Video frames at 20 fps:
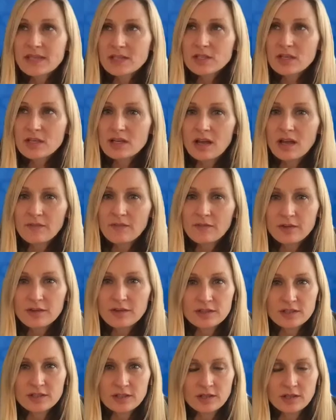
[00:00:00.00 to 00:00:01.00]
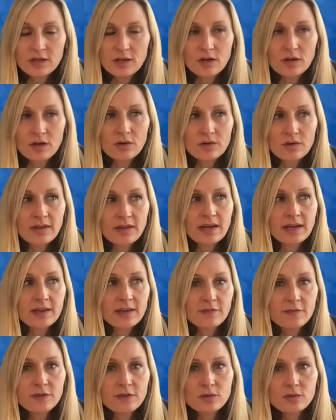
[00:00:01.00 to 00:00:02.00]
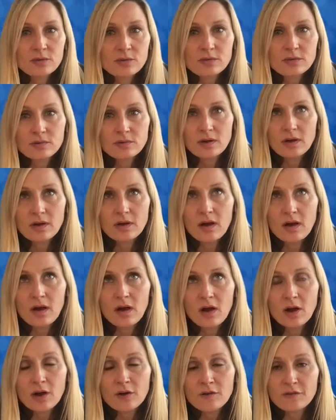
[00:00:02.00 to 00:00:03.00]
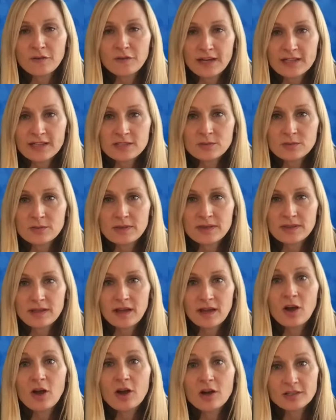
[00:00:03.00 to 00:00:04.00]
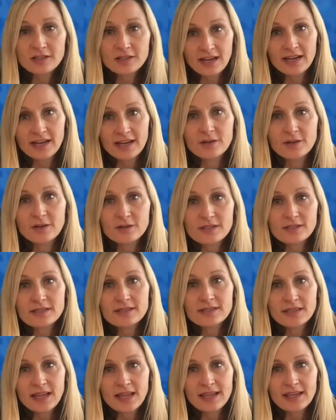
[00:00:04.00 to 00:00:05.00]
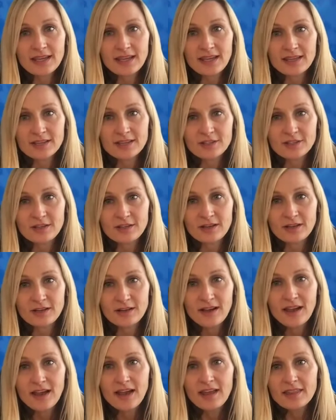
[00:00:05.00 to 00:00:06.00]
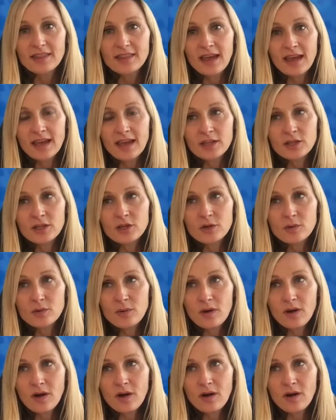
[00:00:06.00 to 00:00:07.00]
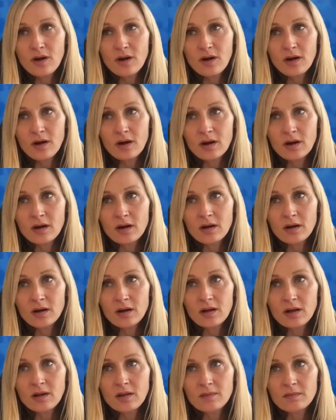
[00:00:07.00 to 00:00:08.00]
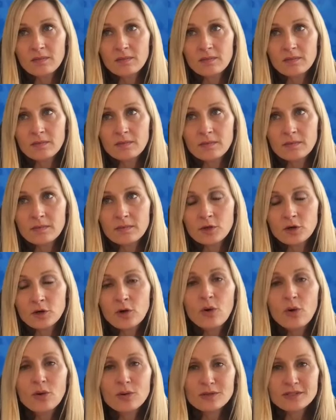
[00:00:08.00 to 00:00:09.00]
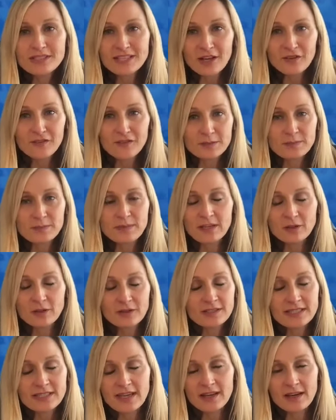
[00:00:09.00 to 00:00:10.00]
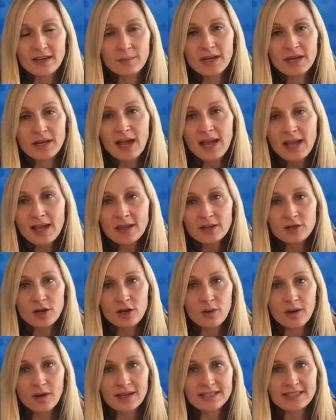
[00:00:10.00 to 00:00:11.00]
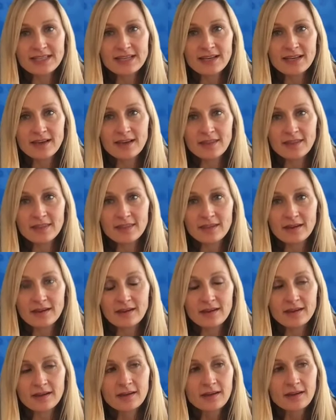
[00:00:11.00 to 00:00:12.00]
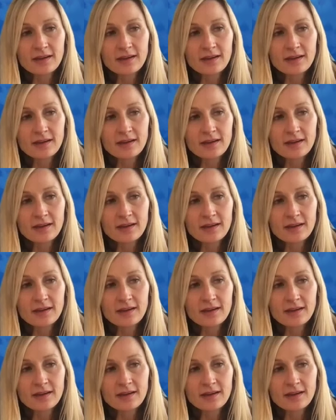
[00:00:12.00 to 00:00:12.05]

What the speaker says: a comfort to know that if you are faced with a hard diagnosis like cancer, that your whole self is being looked at. I mean, I had no idea the